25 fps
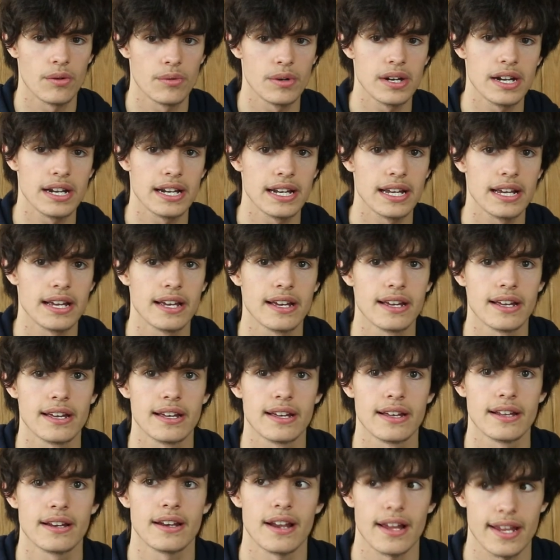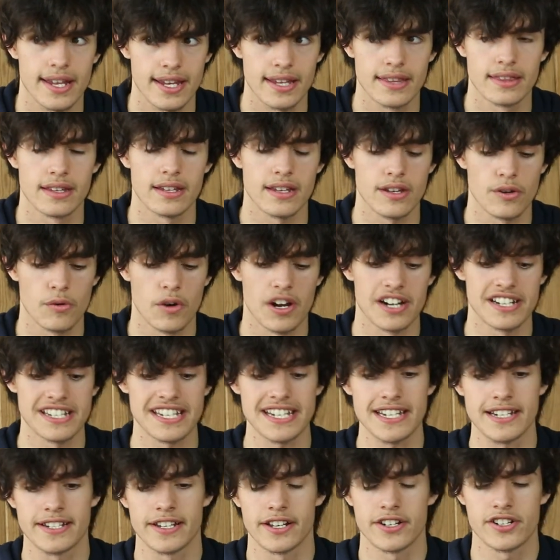really. Like in the
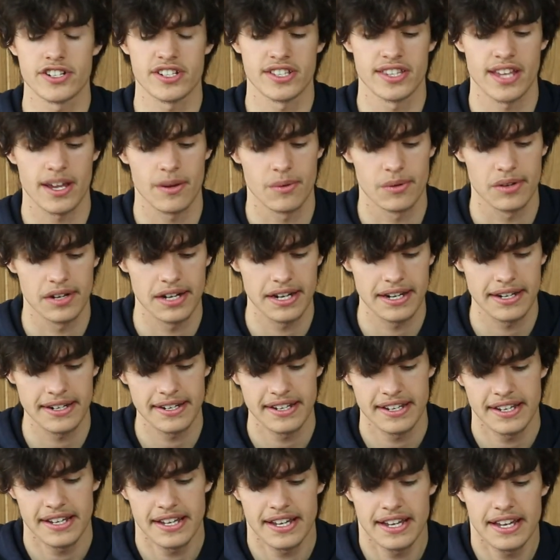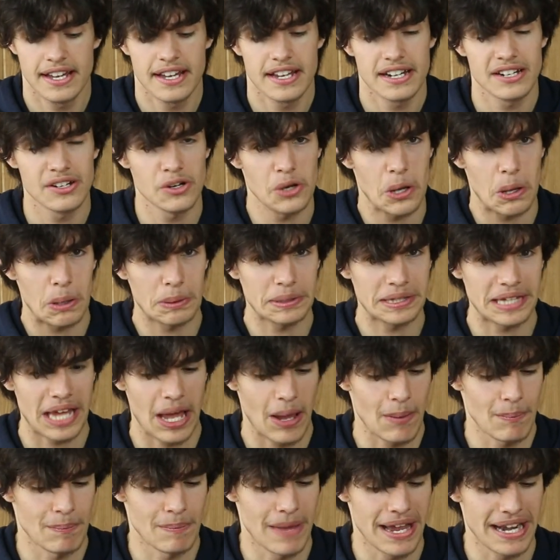Yuan-ti dungeon they were in, not
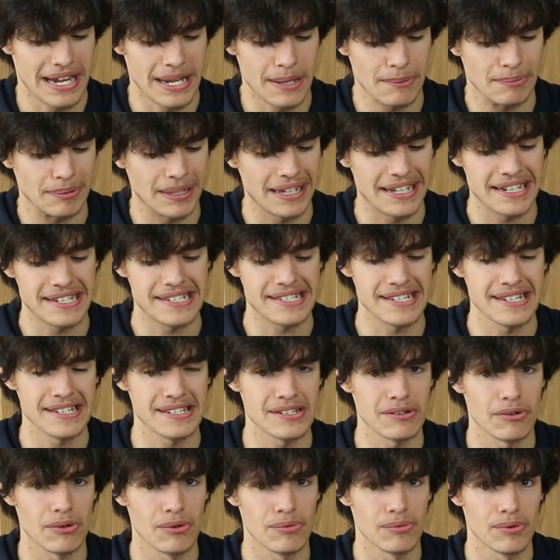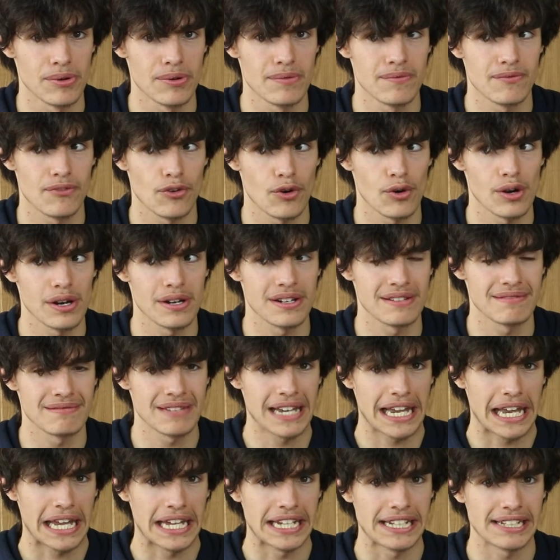that many places or room for
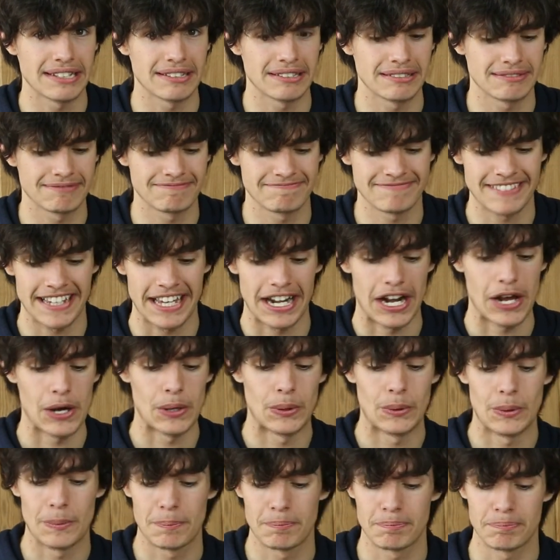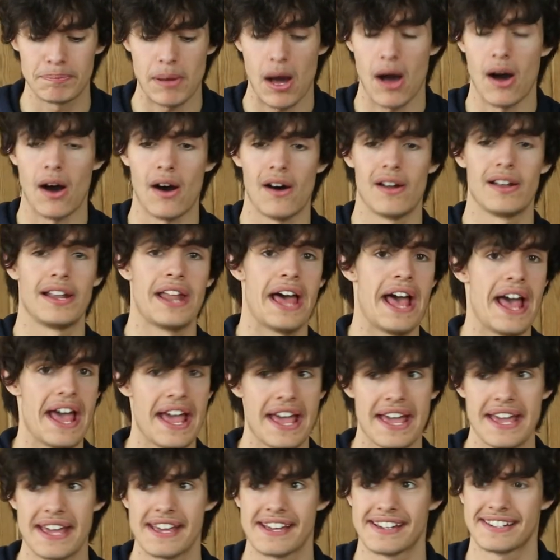like, you know,
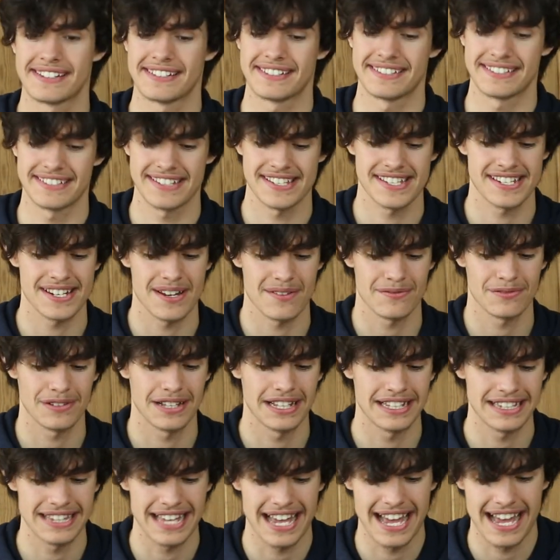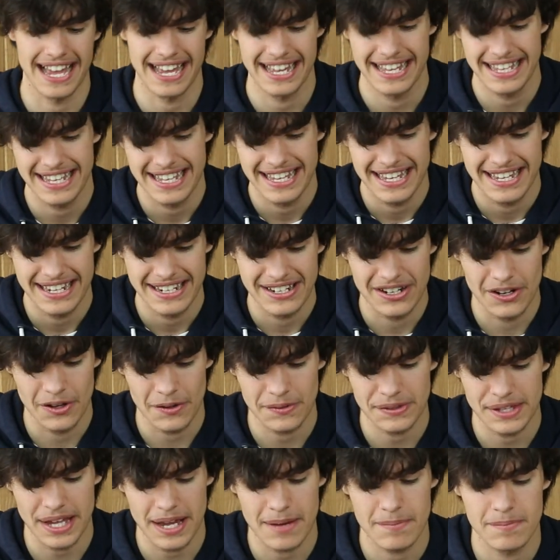parley, stuff like that.
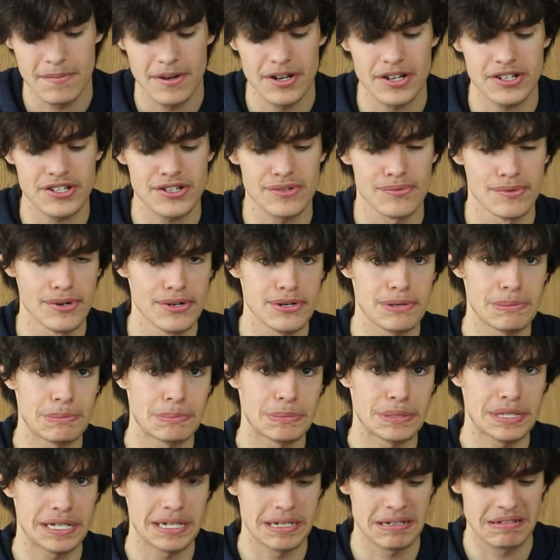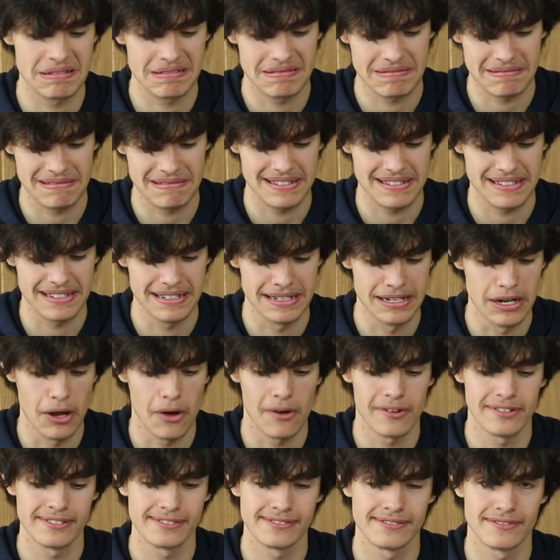Not that much room to
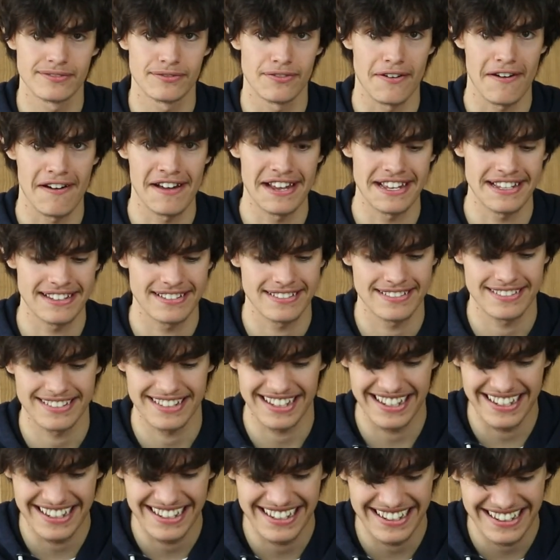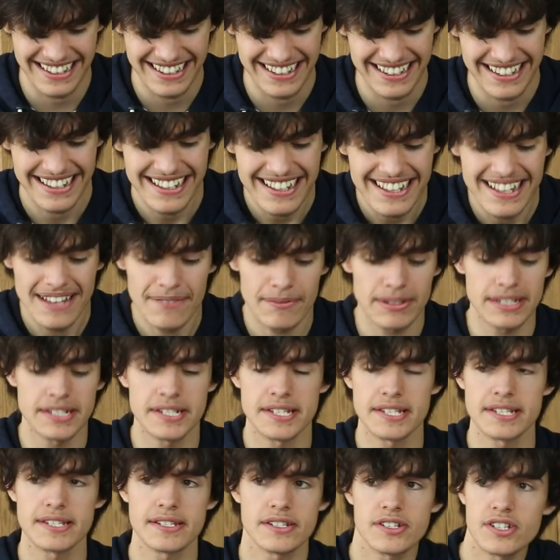not fight. But
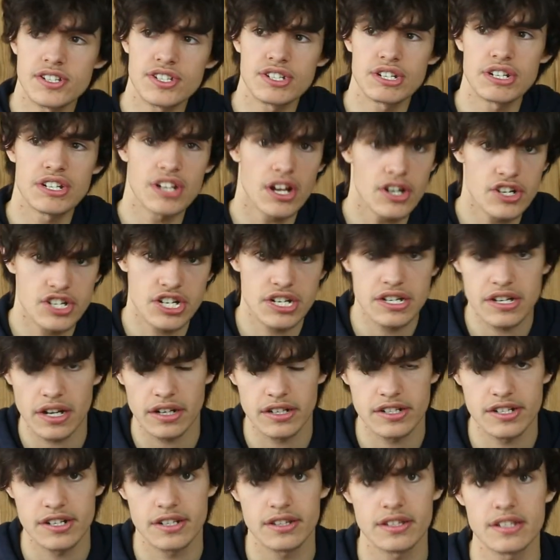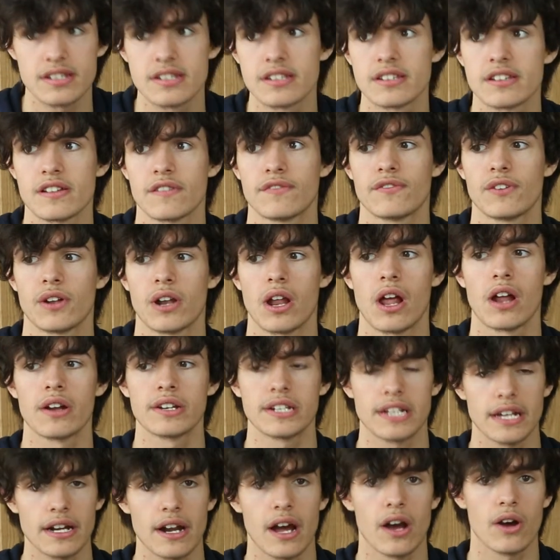this is just a dungeon. This is a
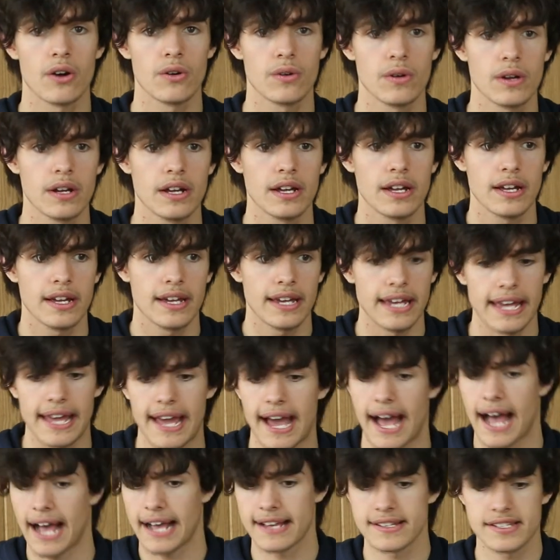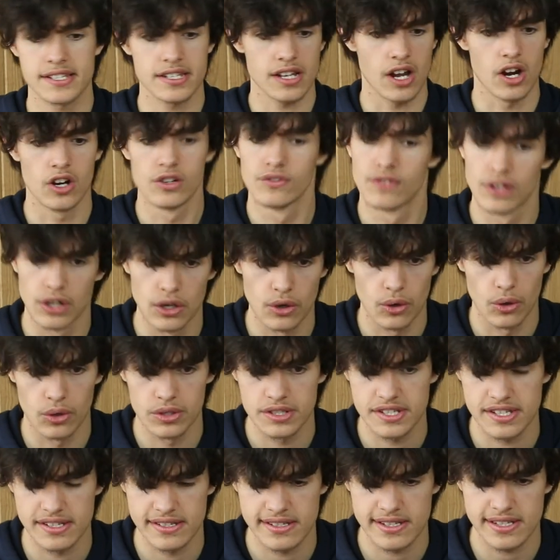full-on, you know, it has
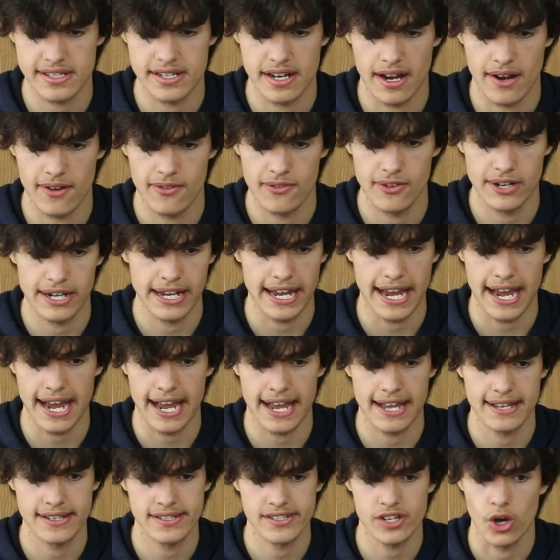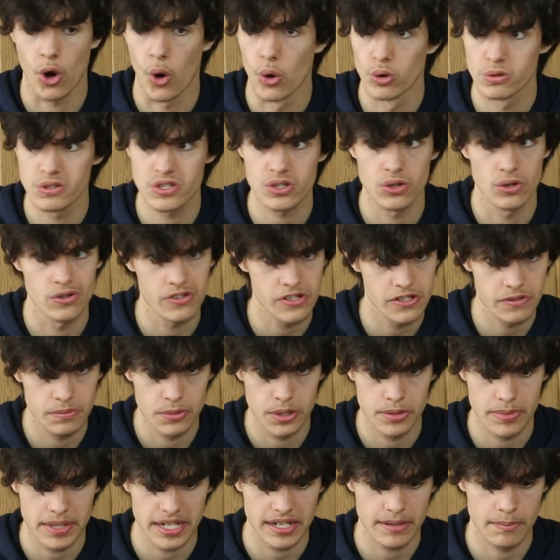overlords and stuff, and it has all sorts of
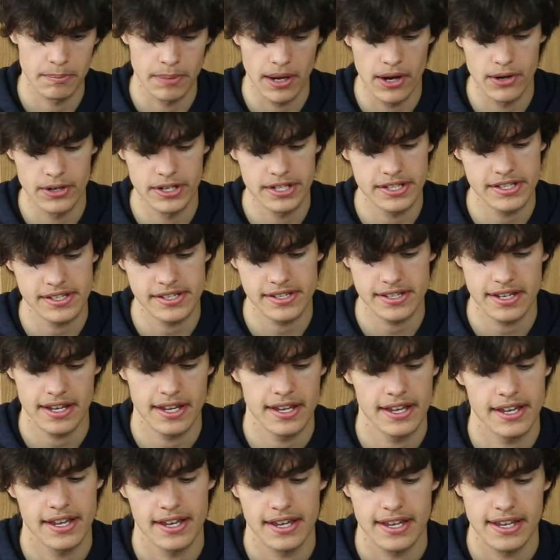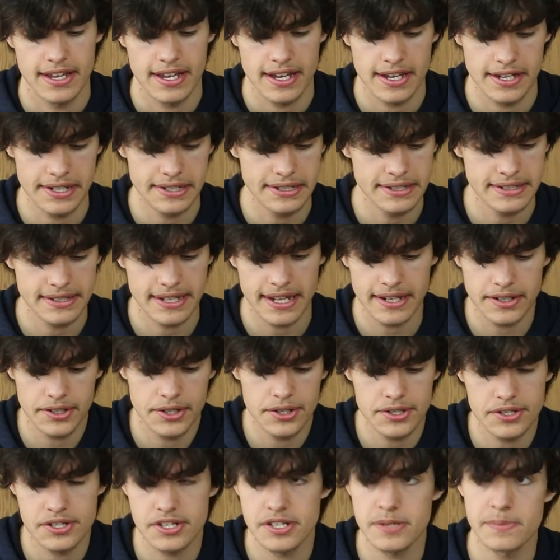moving components, and there
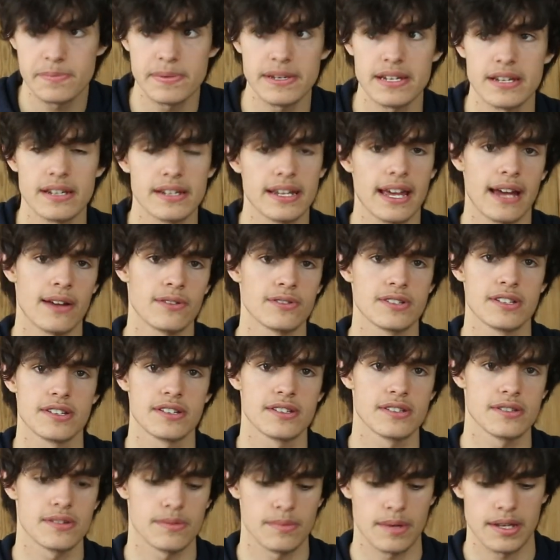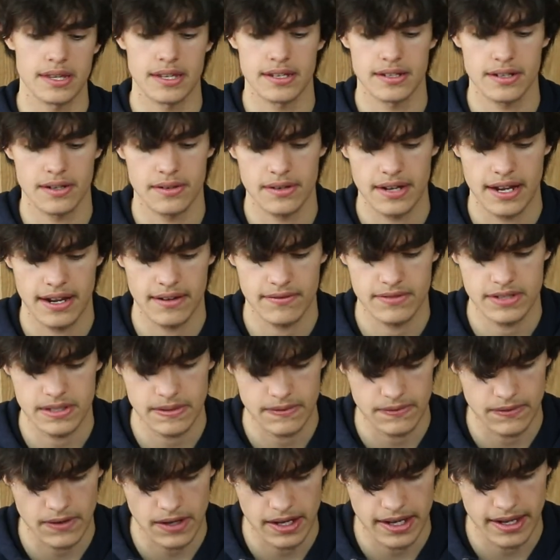could just be encounters where they don't have to
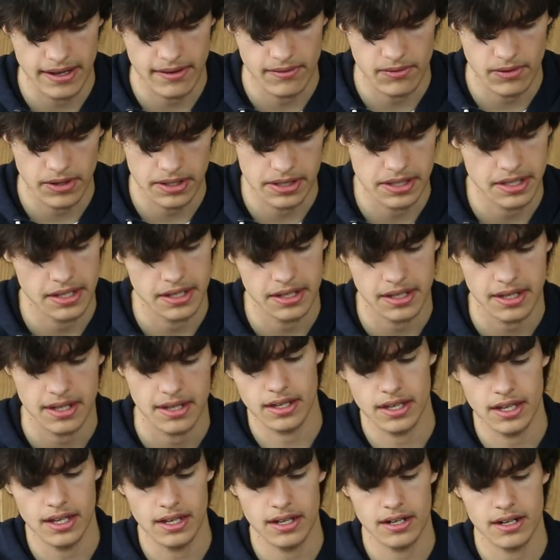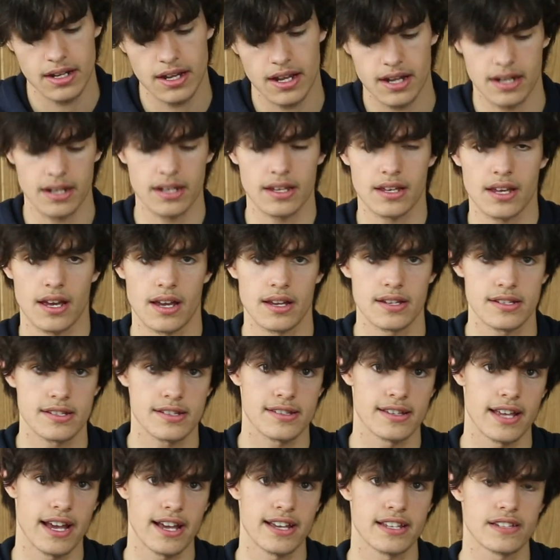fight everything. In any case,
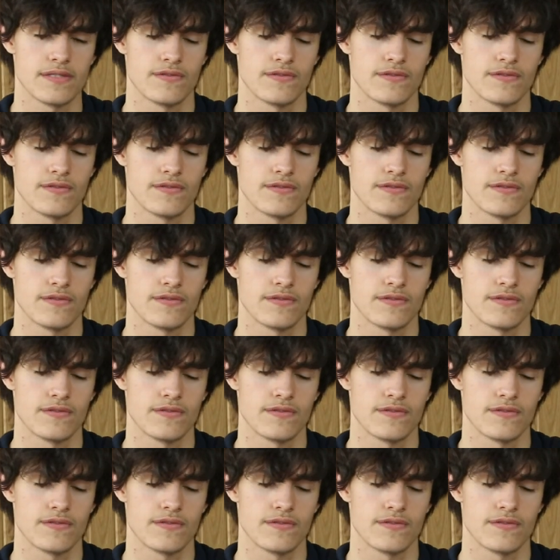that is